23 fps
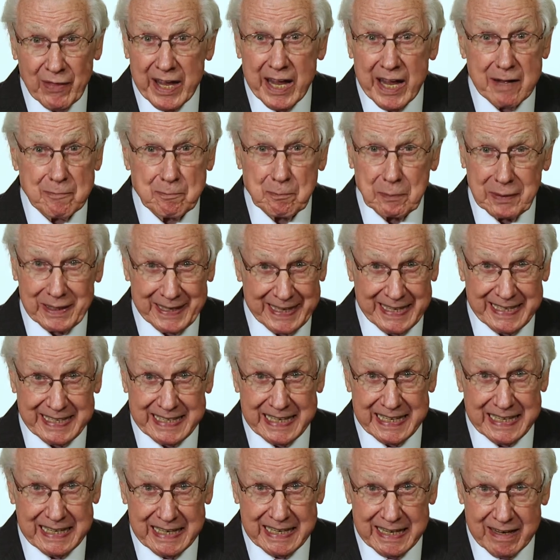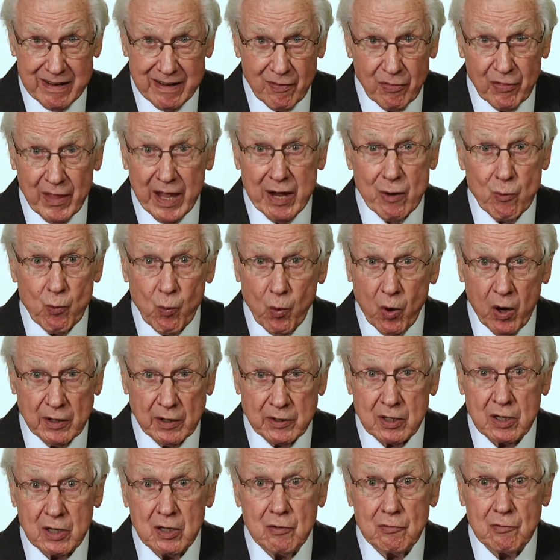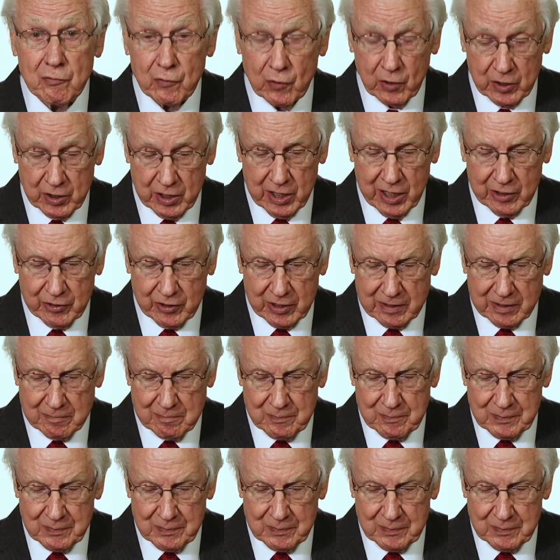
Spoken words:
have plenty. They want for nothing.